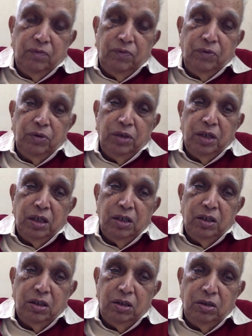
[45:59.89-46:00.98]
Future is
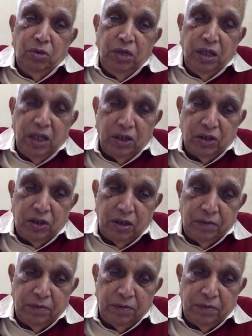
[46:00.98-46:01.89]
unidirectional.